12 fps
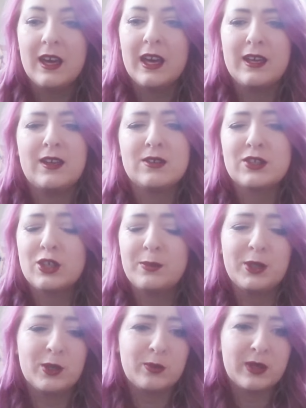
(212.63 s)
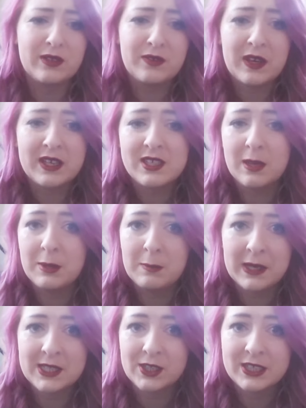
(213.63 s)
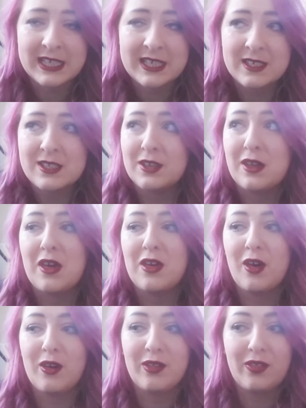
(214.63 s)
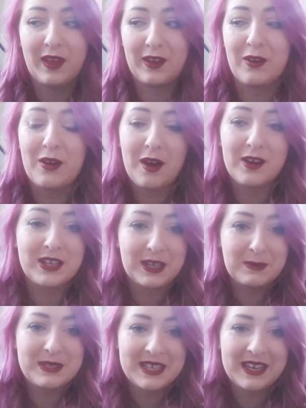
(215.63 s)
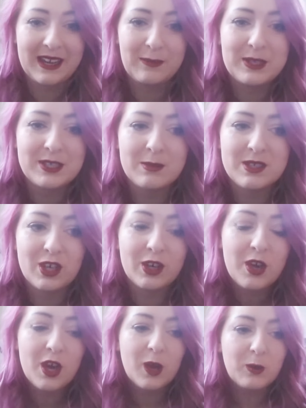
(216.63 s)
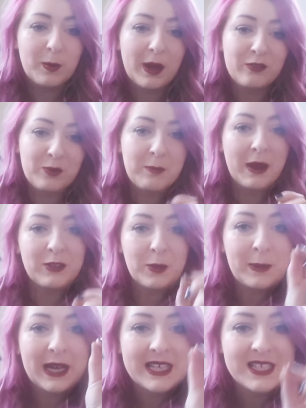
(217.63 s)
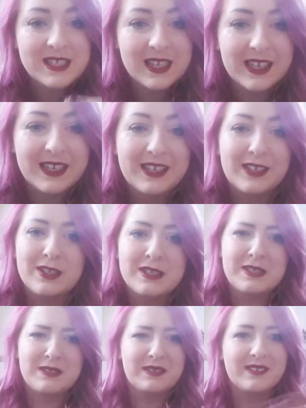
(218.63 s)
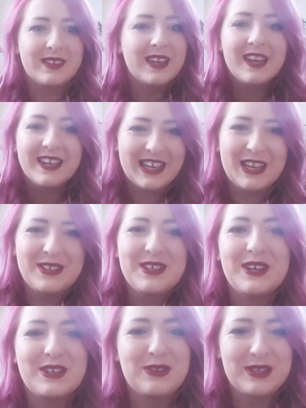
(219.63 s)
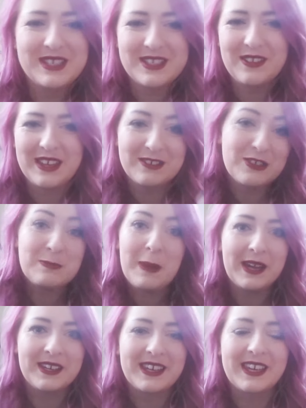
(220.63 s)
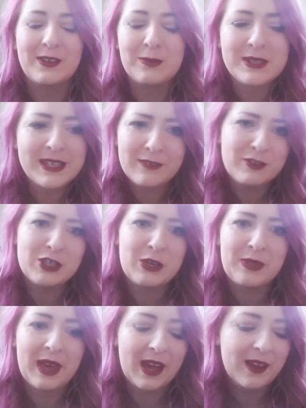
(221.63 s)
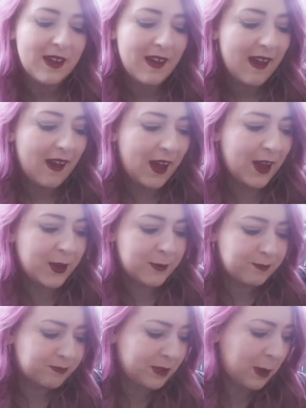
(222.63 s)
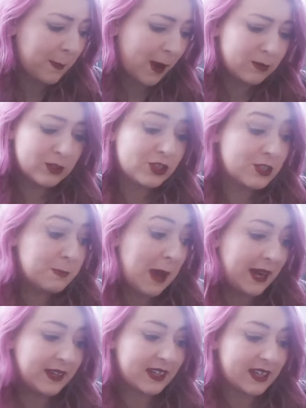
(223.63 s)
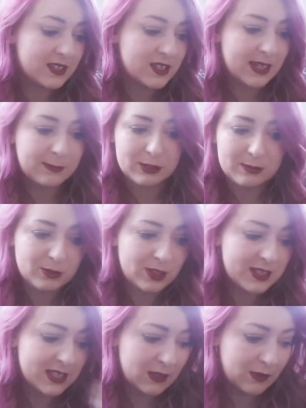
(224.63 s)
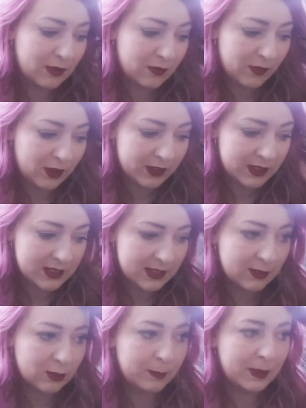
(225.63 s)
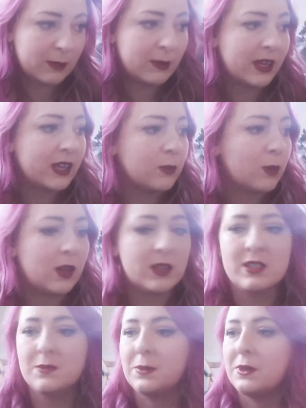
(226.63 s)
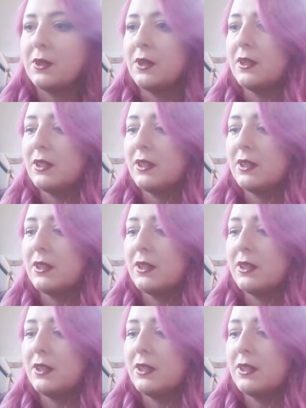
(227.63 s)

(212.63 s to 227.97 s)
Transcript: and I was coming up with so many bad ideas. So thank God he was here, because I was like, what about if we melt the plastic and, you know, things like that. I was just panicking. I would never do that. But I was just panicking so much. I'm trying to see if I can find the little bit where he was, but